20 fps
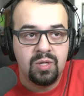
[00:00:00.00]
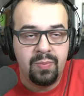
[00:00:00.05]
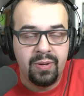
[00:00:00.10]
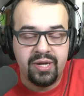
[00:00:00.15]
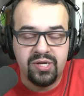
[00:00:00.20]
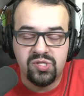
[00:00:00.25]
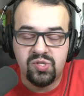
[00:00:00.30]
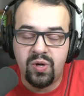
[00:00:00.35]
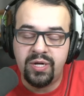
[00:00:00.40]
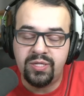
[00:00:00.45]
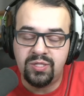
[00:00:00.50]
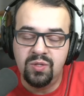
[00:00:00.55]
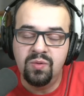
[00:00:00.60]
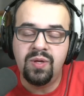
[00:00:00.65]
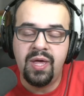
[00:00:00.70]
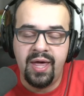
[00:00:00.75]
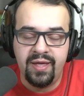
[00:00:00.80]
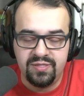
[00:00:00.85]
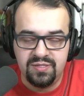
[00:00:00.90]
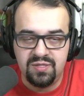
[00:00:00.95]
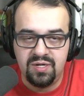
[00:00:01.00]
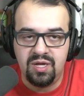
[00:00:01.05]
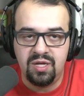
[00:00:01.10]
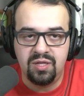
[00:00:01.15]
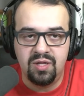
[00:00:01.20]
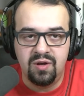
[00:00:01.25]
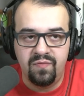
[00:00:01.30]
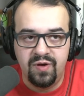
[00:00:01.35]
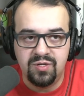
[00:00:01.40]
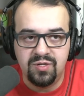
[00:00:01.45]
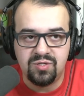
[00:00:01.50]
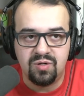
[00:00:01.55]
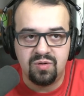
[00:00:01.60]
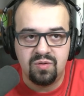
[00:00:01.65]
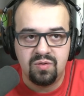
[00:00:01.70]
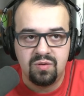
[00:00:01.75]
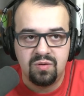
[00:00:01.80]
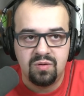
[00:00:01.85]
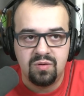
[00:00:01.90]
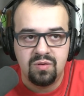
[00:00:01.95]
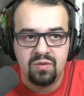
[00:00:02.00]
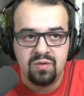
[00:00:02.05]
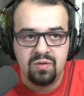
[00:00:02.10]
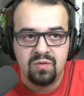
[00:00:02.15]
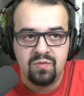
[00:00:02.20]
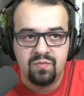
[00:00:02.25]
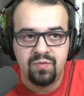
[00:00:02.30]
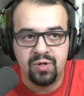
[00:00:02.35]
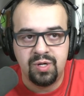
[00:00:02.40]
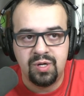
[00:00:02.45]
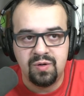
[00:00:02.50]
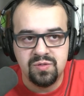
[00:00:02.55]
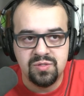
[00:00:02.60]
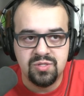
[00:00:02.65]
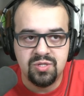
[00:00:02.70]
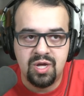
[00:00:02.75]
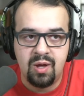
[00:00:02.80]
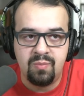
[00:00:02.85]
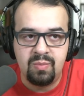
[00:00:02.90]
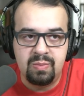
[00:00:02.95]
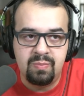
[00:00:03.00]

biggest threat to Kansas City in the division for years to come.